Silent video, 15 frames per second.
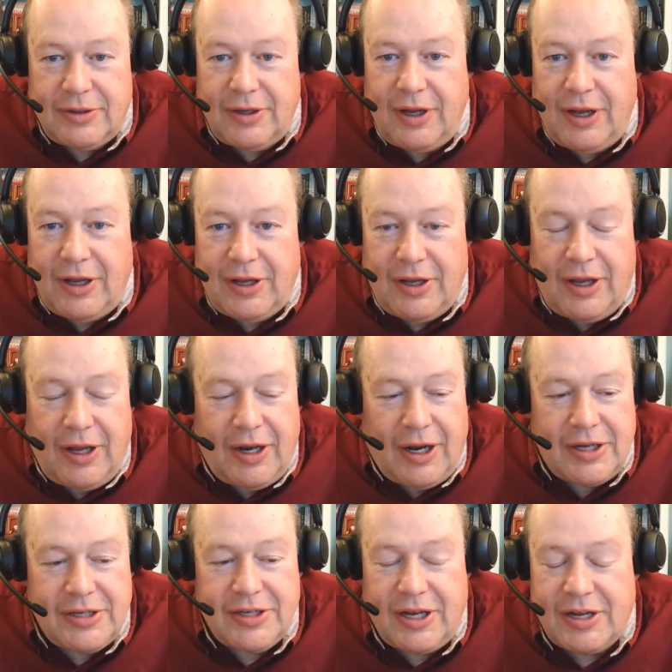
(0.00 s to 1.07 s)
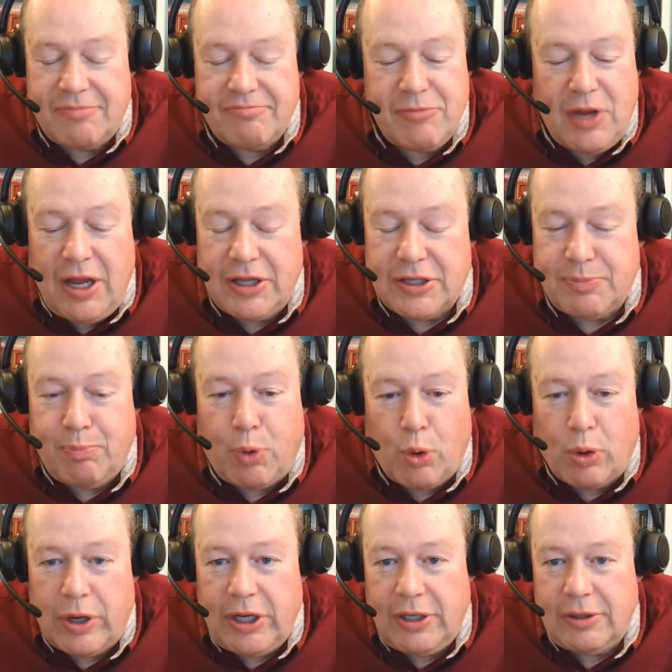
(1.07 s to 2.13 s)
and I was like, it's
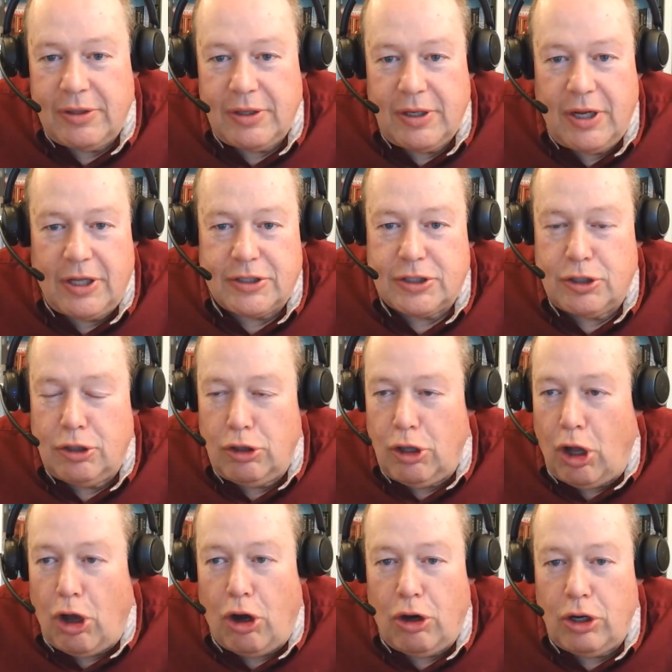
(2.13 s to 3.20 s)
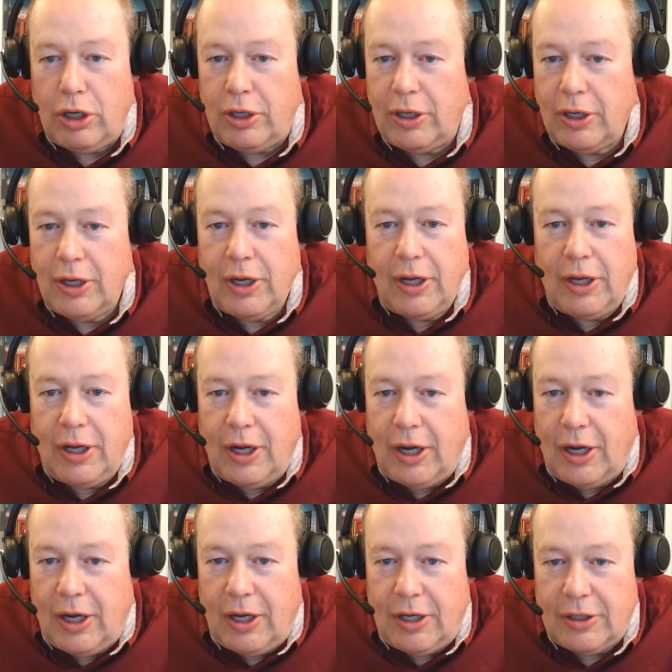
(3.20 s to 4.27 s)
boring. It's long.
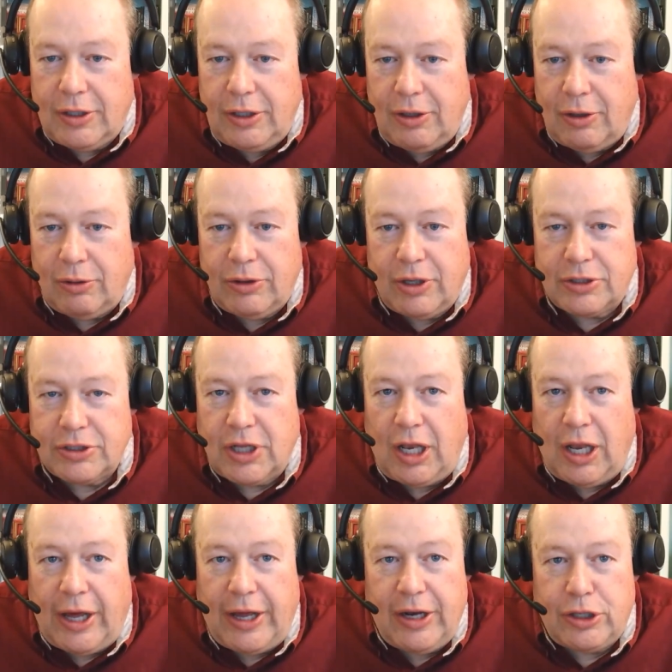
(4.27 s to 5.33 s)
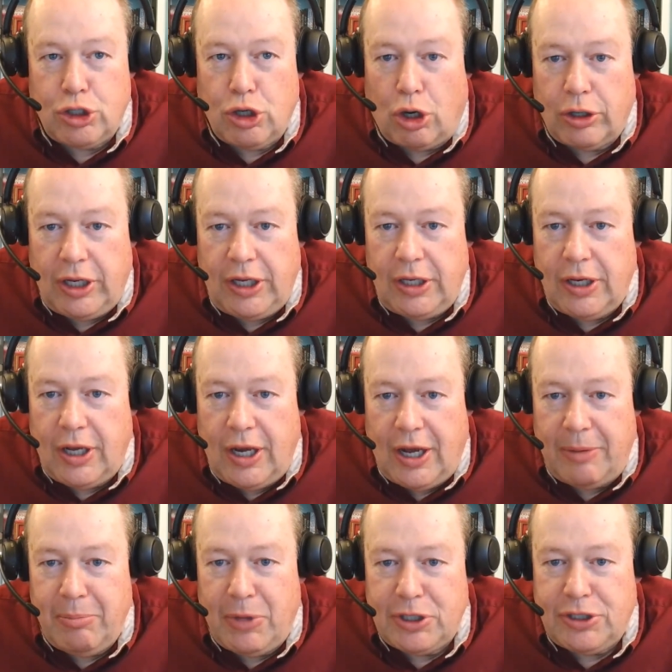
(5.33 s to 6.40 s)
There's a lot of talking and
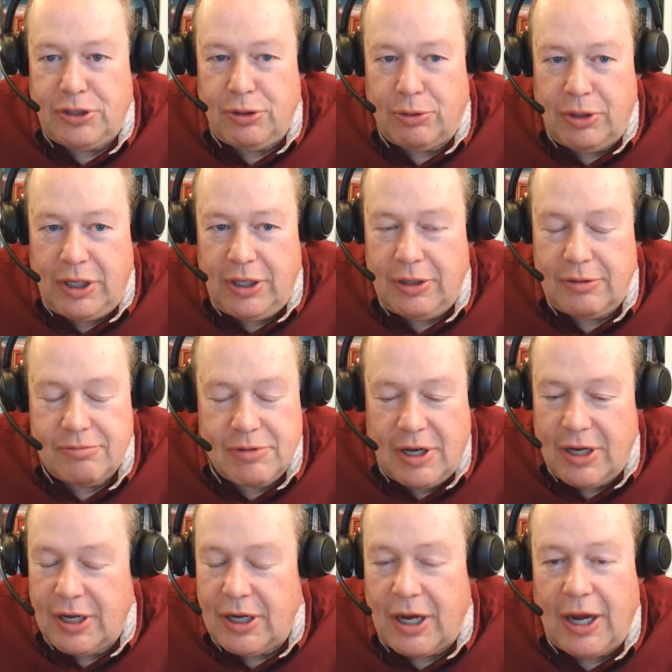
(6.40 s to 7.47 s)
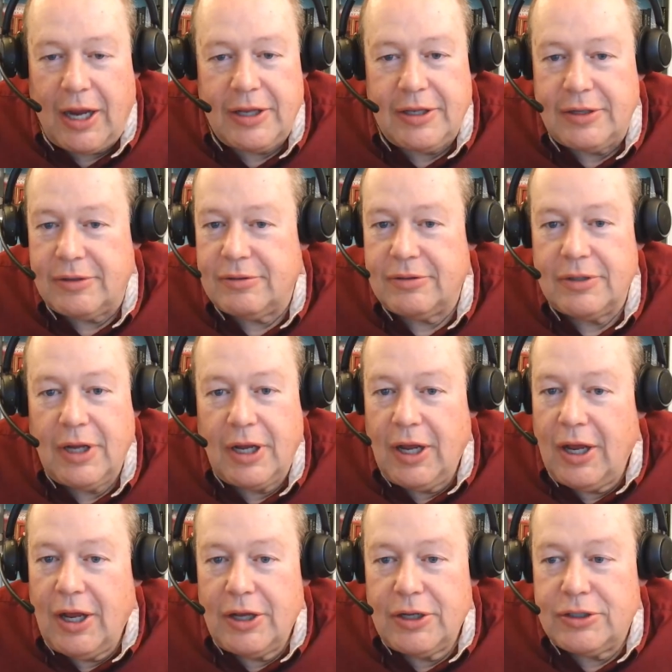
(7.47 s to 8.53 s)
not much doing. I
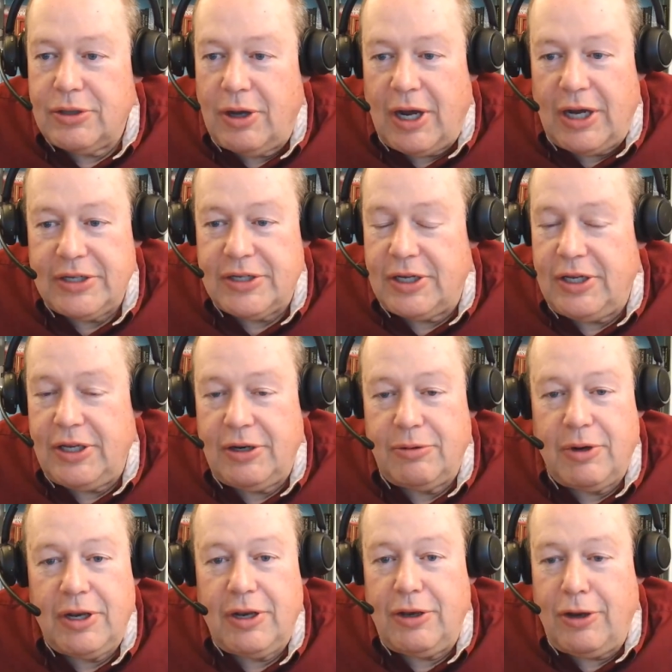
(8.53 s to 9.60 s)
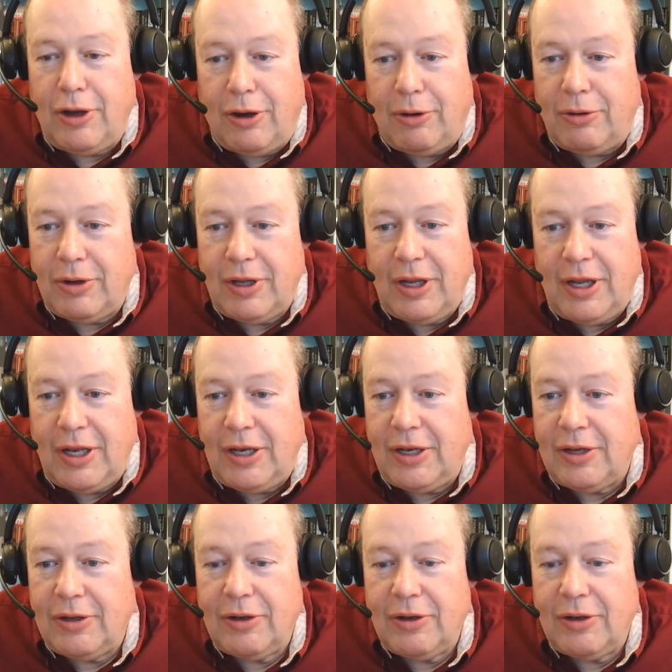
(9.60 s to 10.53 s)
so I was like, you know what? No. And